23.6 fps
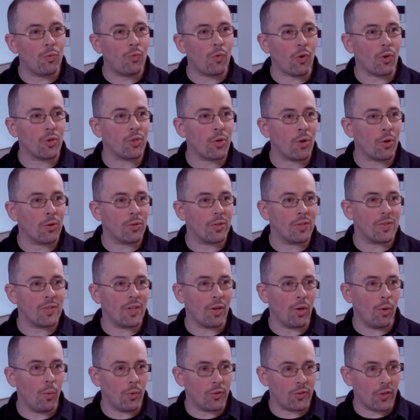you first heard the
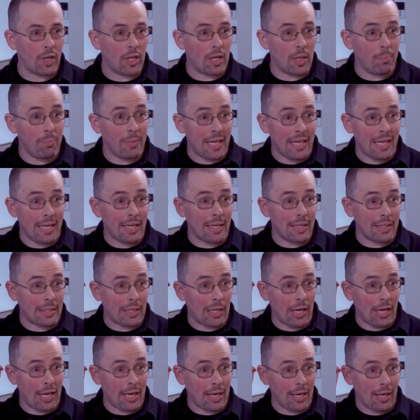single? Was it an immediate
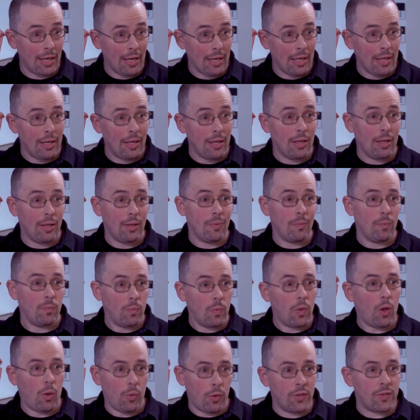like,
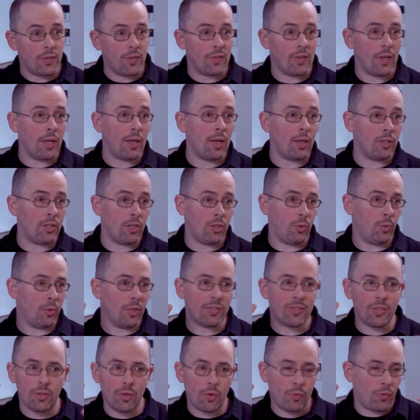oh, this is it? Did you
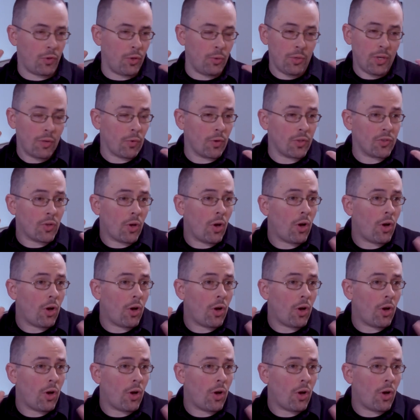listen to a few yeah, different